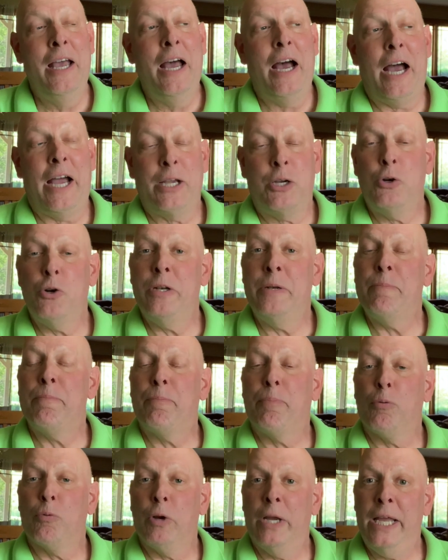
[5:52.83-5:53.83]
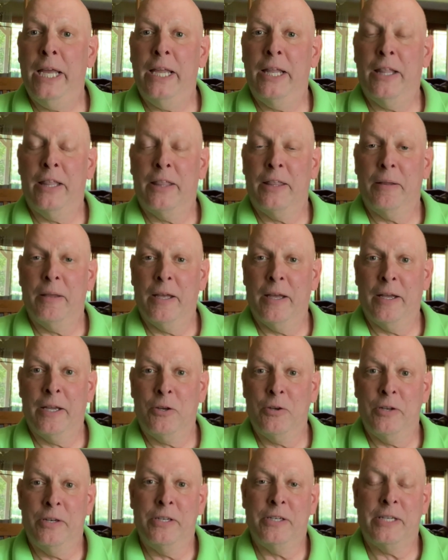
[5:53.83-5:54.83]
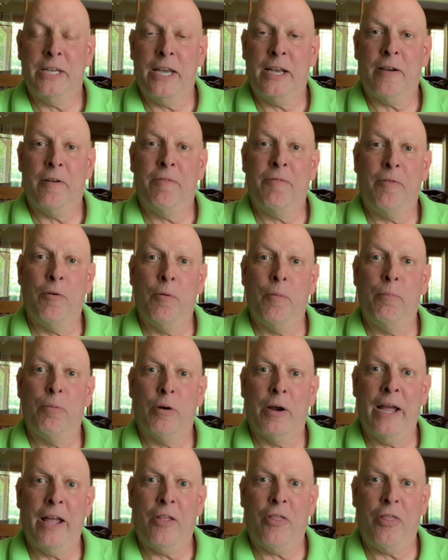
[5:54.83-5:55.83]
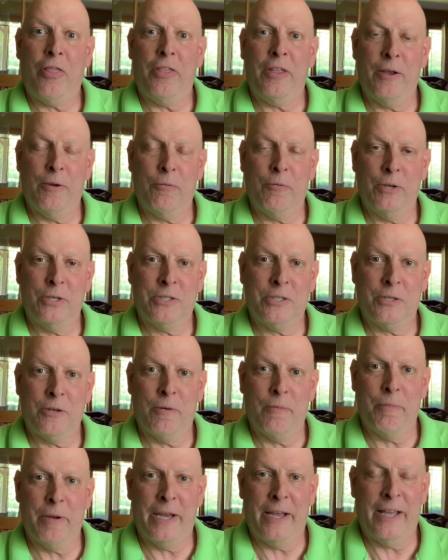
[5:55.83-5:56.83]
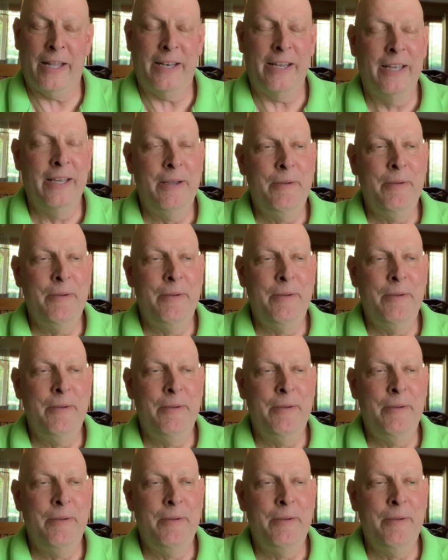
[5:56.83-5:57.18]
I couldn't breathe. I couldn't take a full breath. It was so bad.